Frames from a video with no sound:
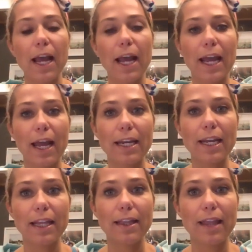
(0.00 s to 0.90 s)
And
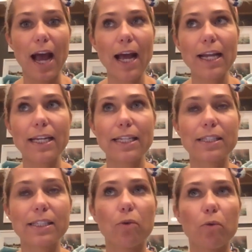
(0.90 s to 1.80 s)
that is
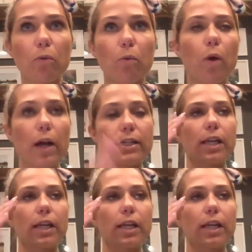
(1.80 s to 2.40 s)
what is